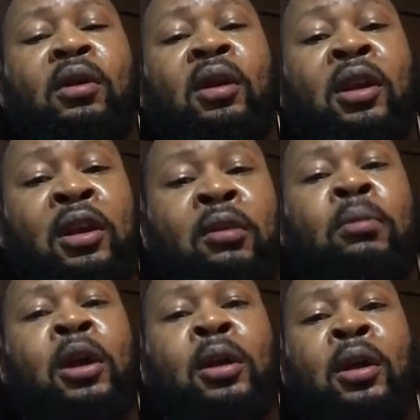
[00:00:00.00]
in the
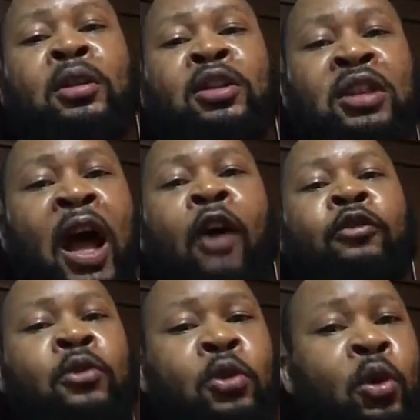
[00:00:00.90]
Americas,
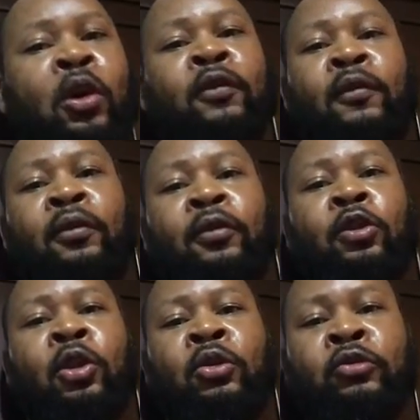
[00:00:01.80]
South, North,
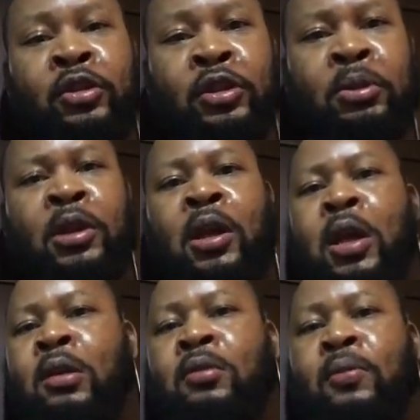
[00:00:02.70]
the
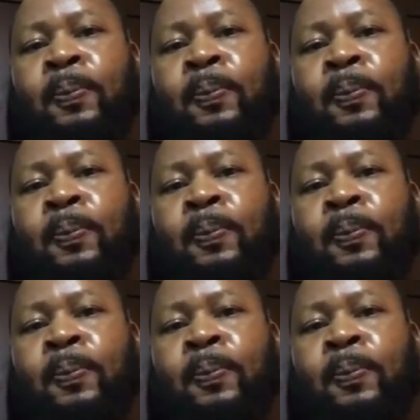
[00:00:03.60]
Caribbean.